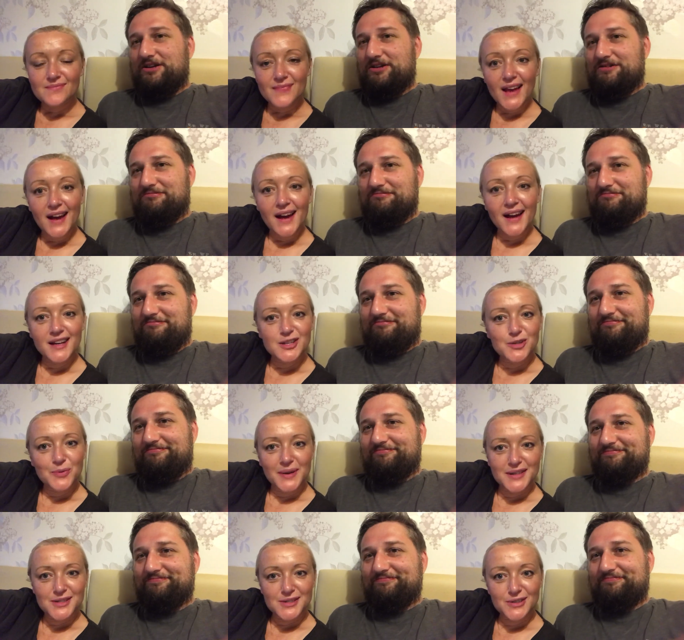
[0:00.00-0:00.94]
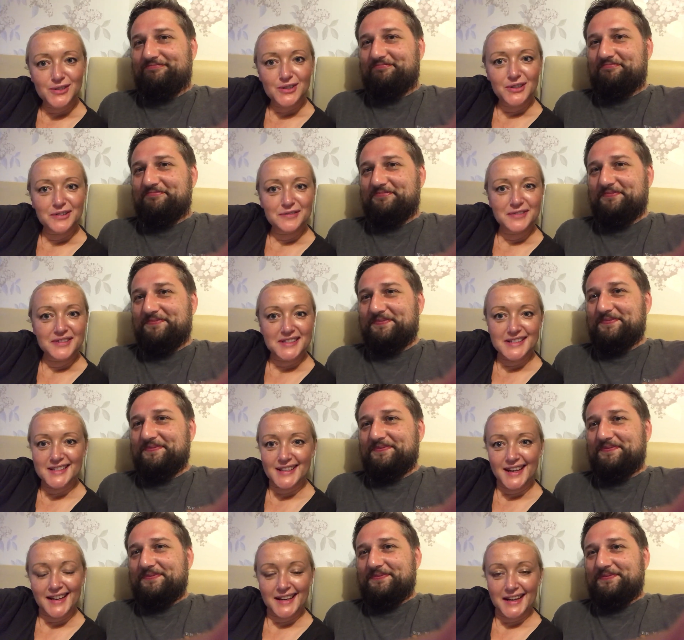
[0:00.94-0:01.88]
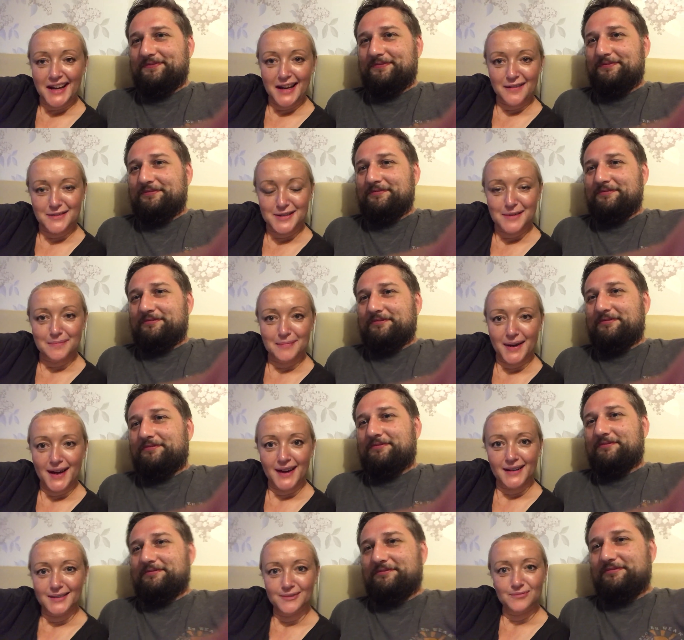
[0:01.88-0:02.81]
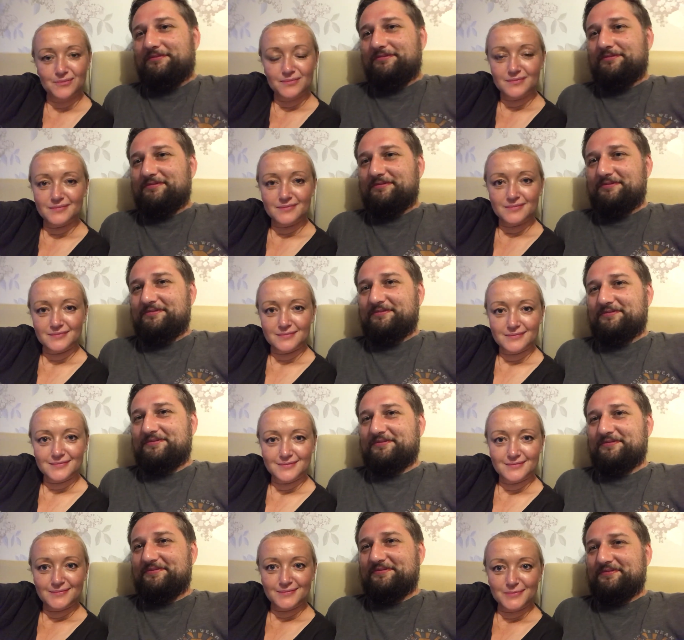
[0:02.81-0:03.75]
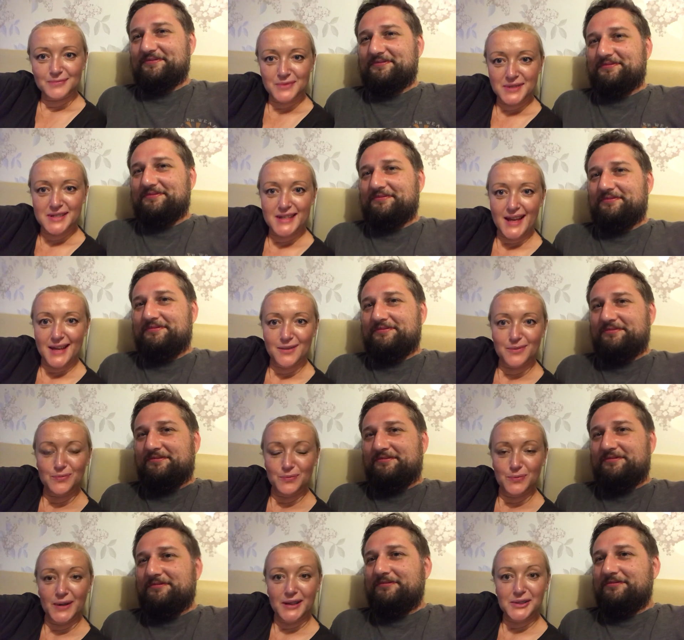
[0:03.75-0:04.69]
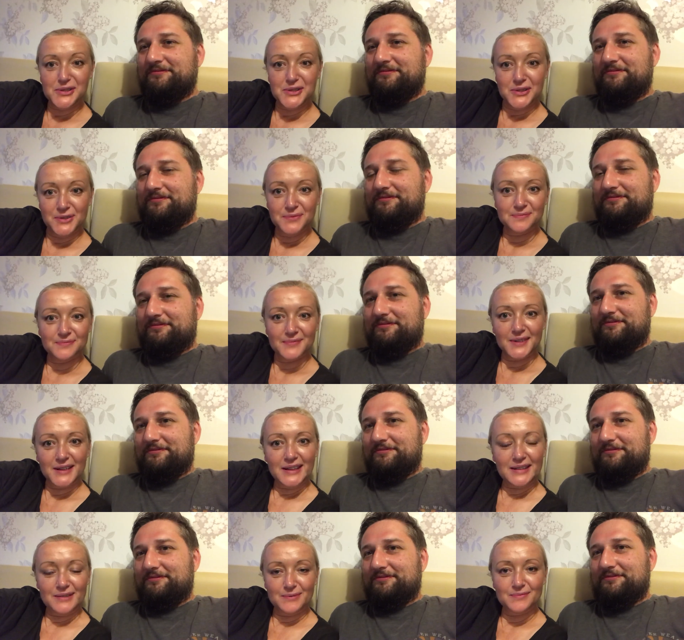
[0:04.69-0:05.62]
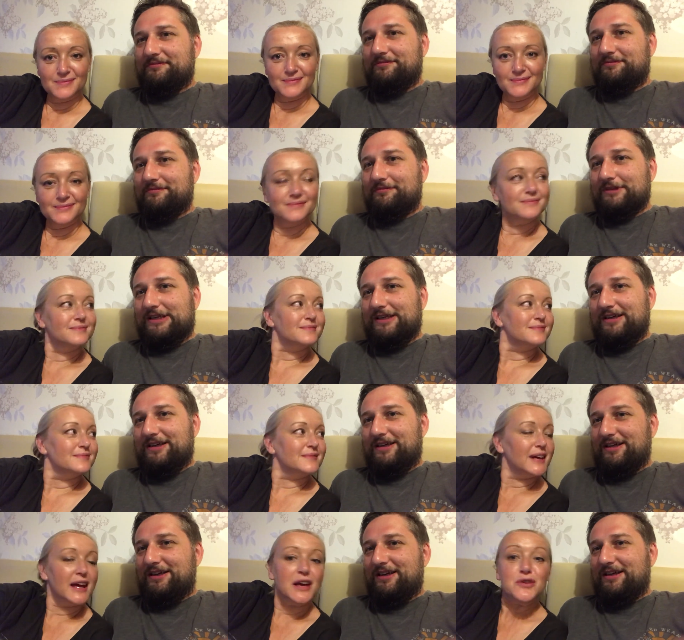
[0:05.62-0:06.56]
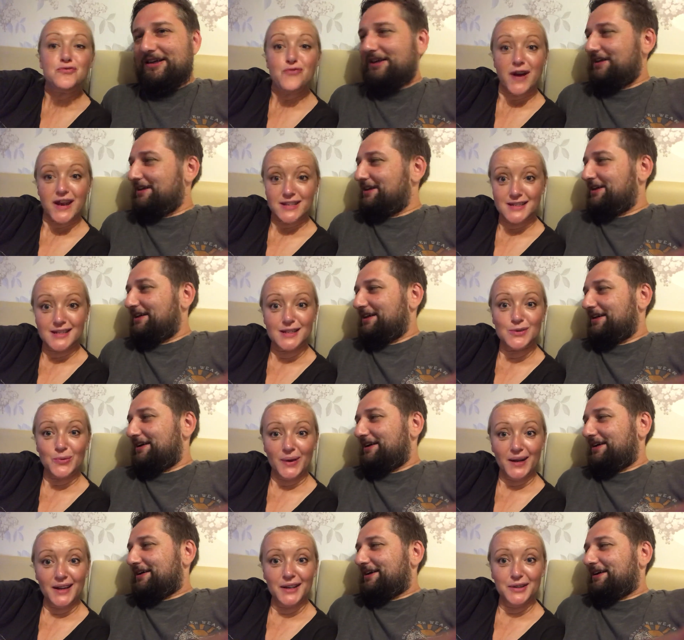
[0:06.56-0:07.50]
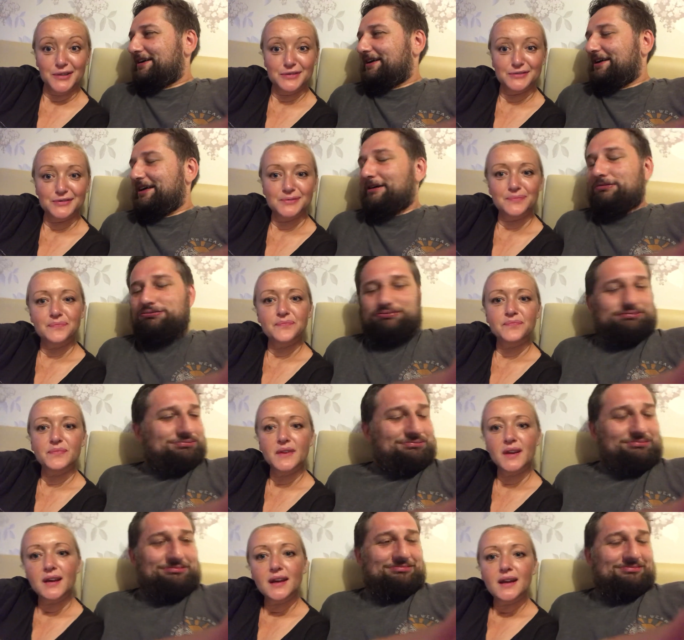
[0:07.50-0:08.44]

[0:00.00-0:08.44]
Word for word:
Speaker 1: I had to wait so long for the steak knives that mine was then well done. It, it had rested well enough.